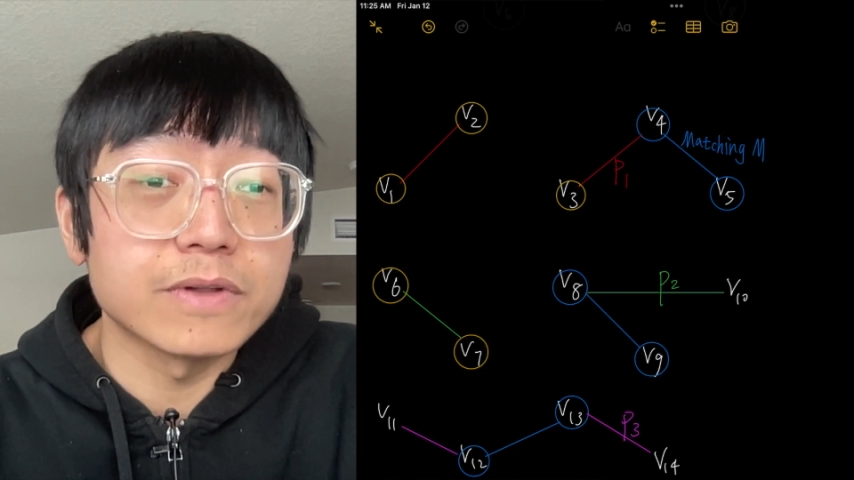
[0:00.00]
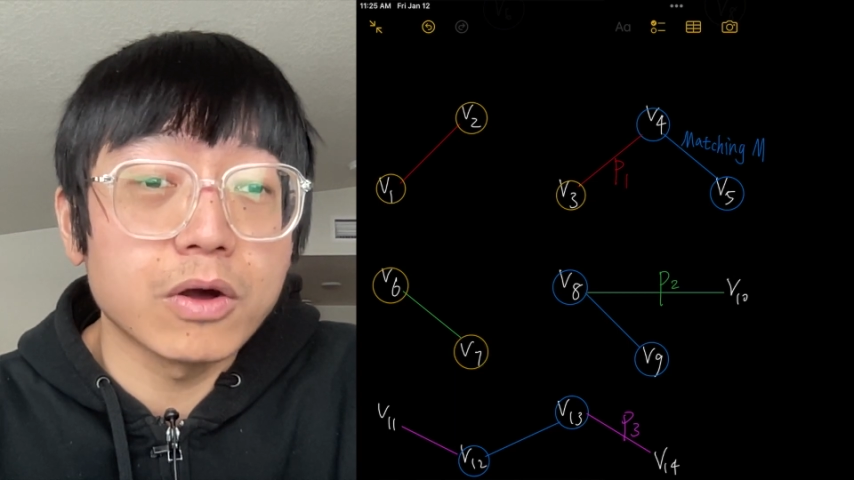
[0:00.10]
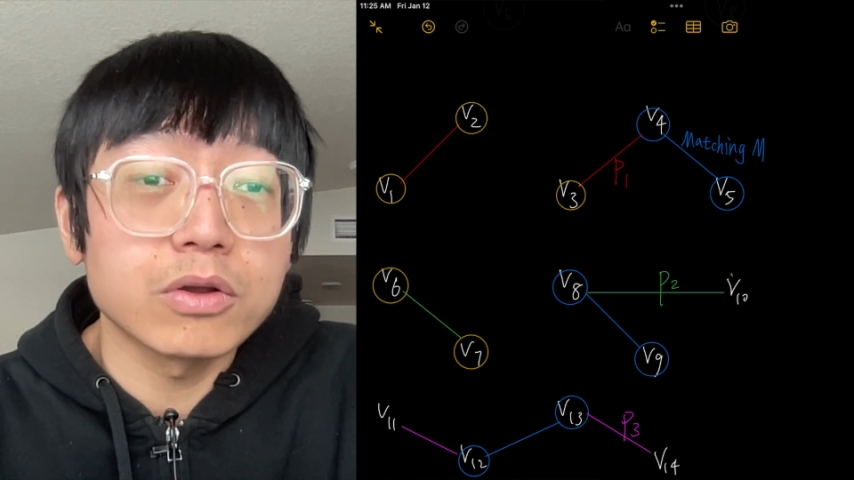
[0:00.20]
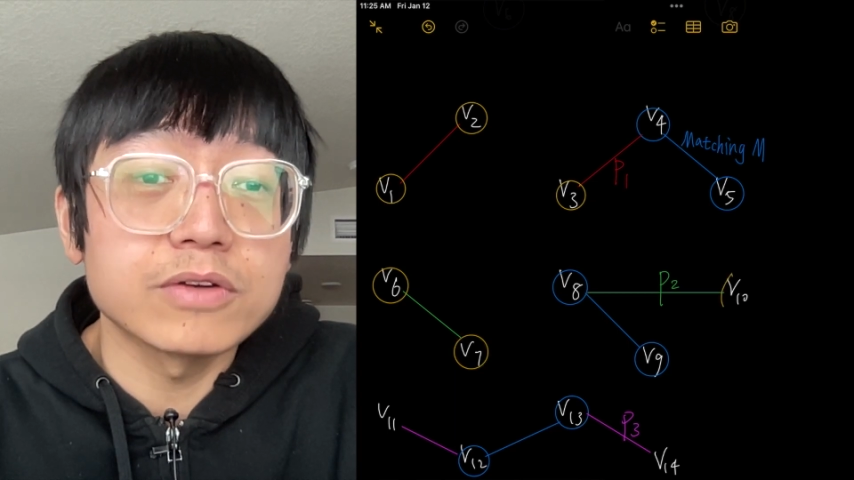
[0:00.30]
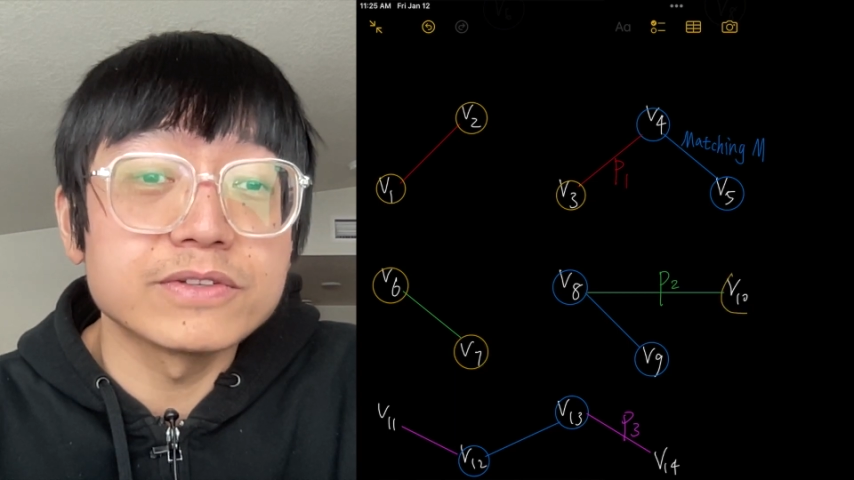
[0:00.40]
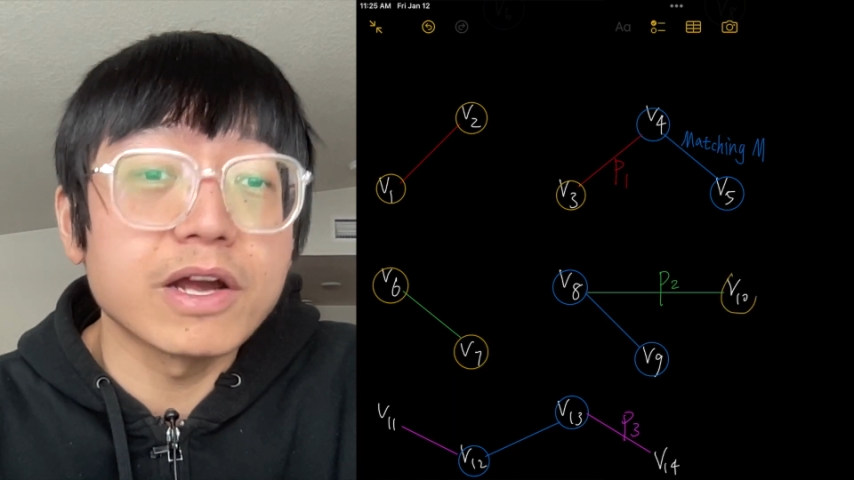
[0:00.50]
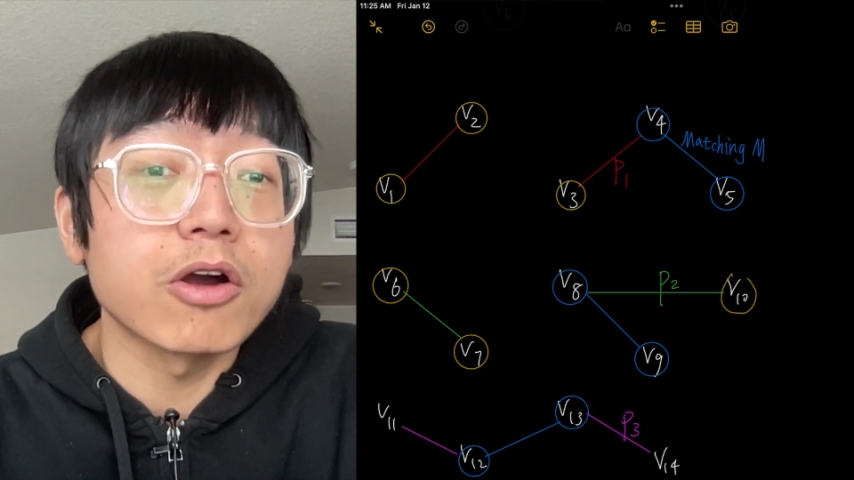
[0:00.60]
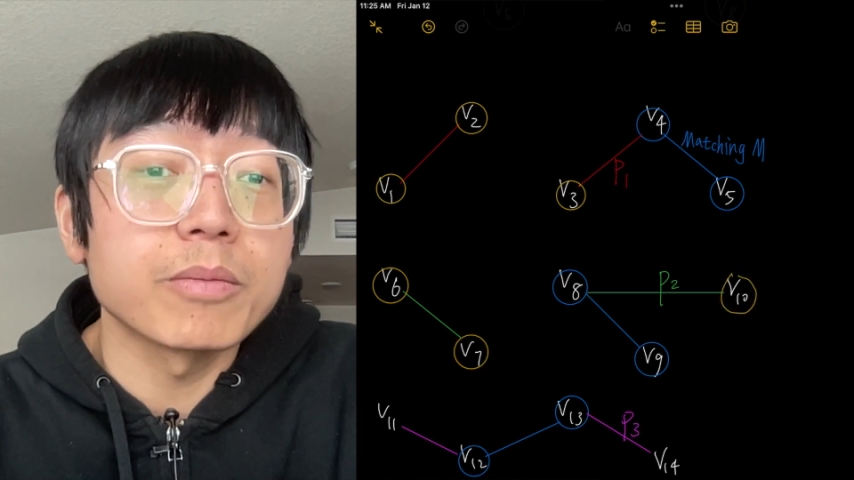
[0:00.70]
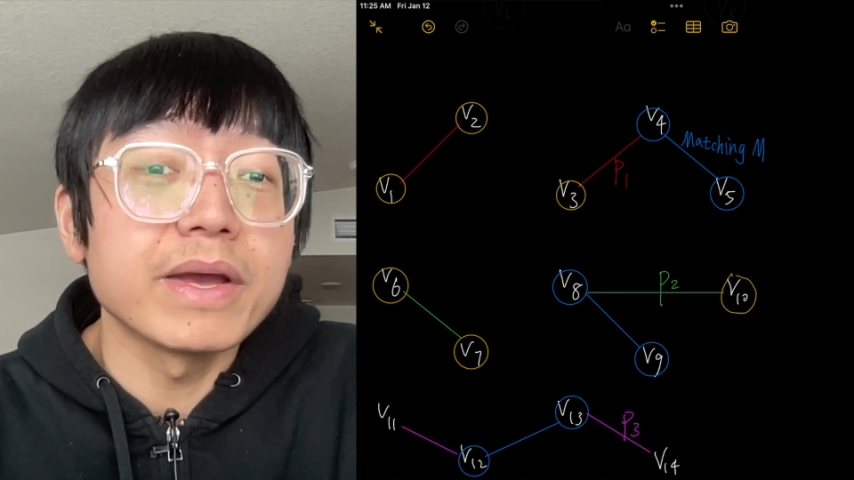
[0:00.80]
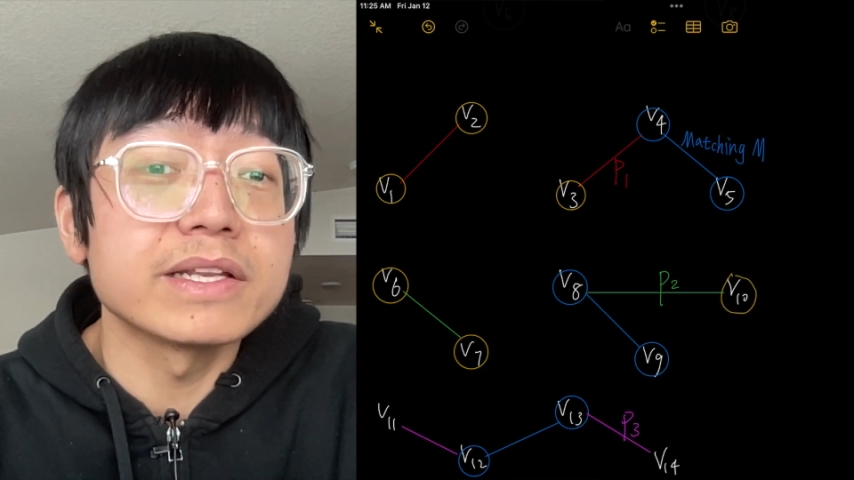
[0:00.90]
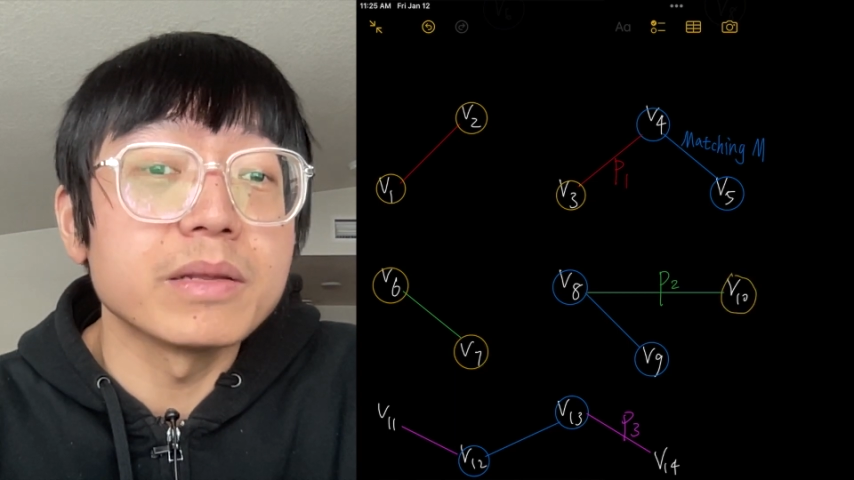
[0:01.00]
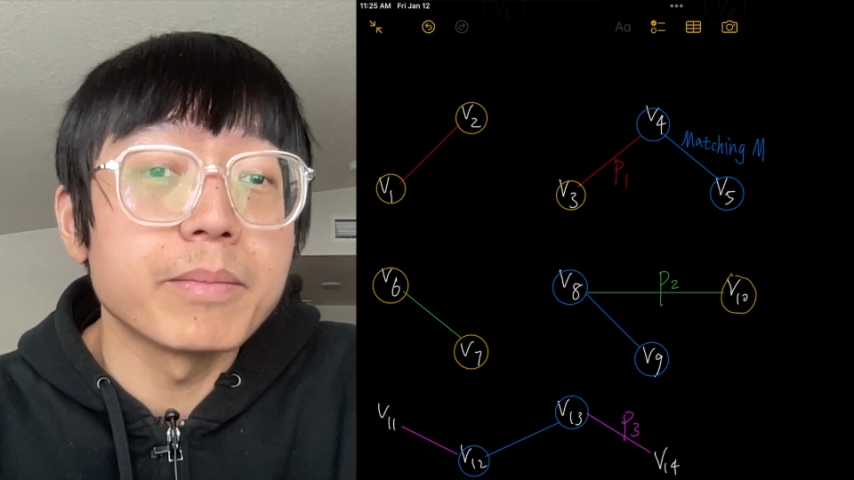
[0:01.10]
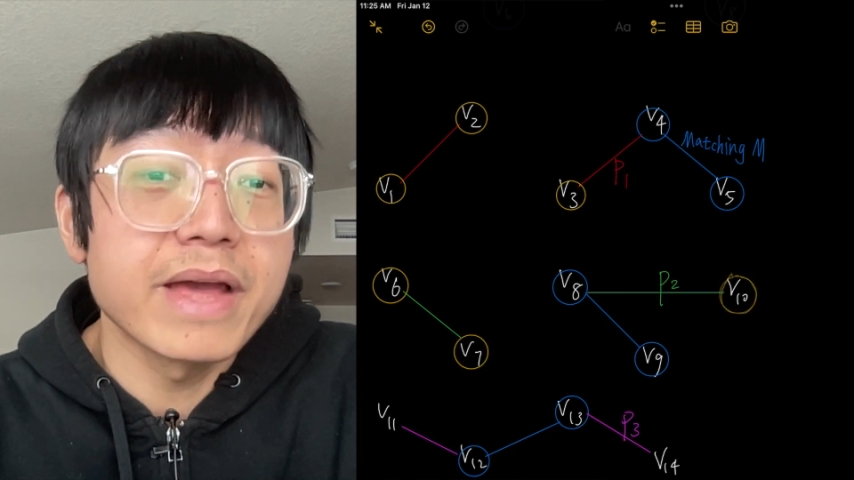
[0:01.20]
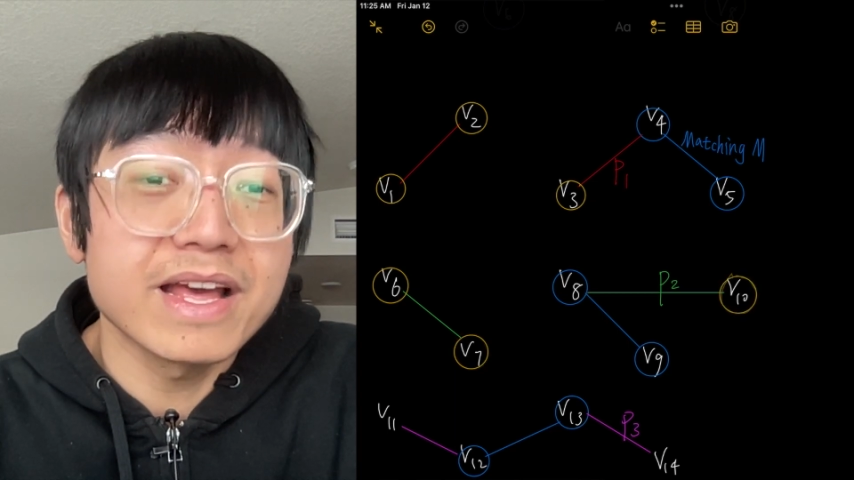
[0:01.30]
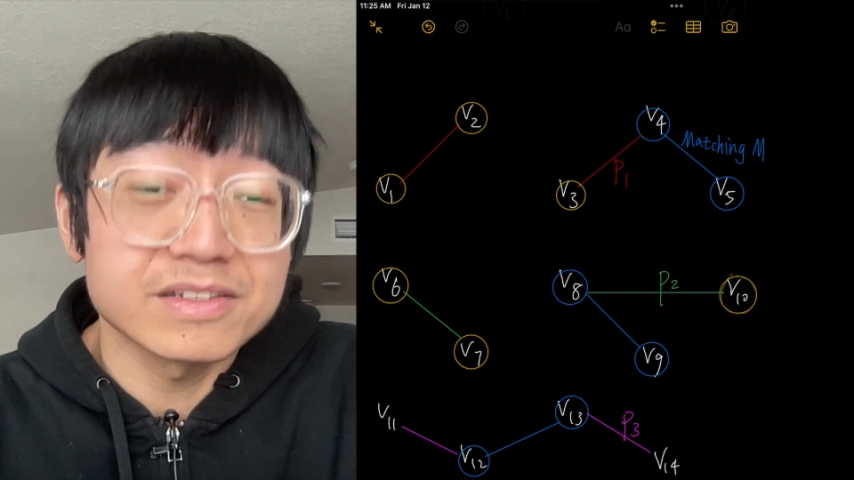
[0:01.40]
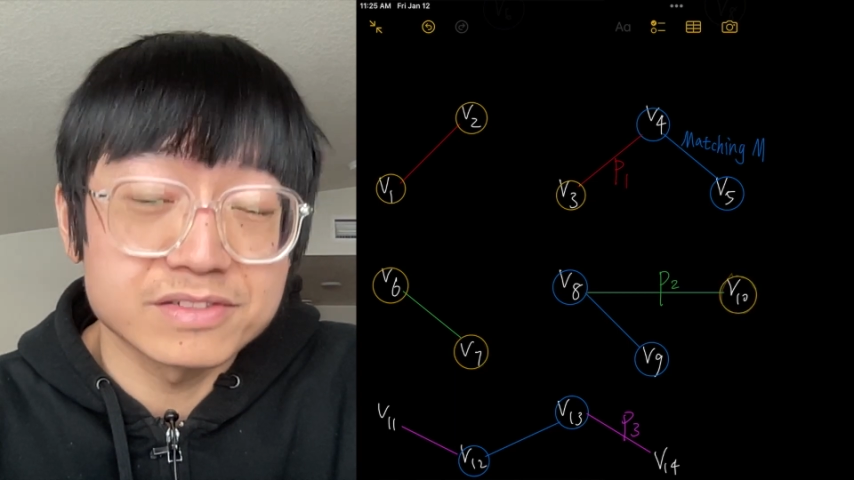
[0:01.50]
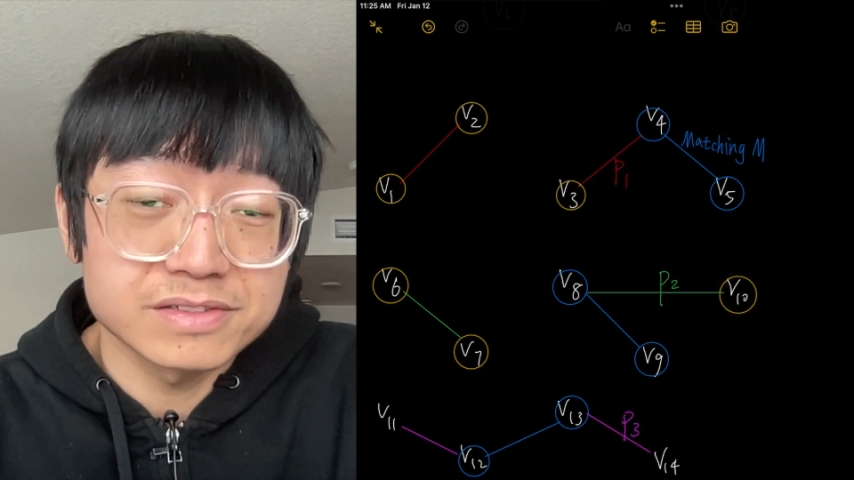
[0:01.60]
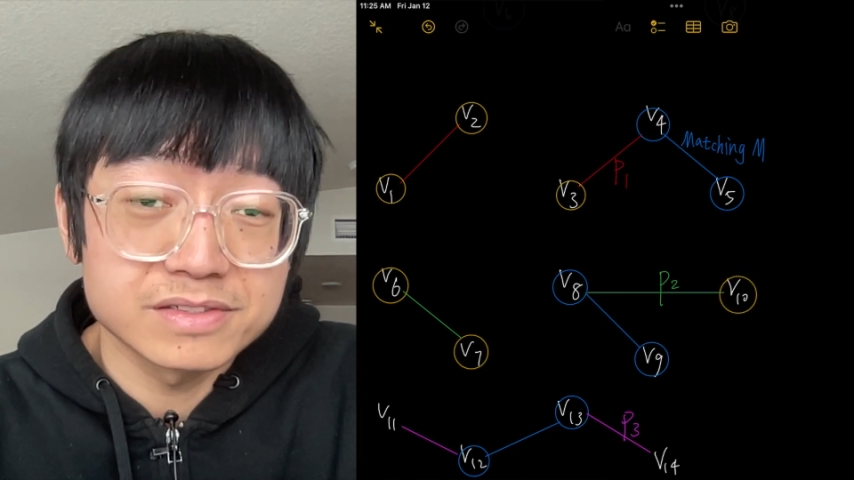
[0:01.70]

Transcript: all of the augmenting paths,